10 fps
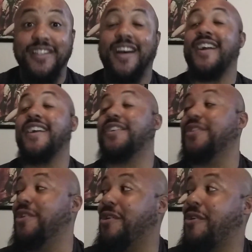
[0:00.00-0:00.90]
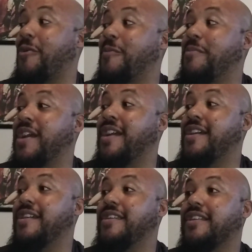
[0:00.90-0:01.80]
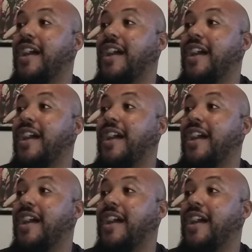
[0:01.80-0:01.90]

Like, oh man.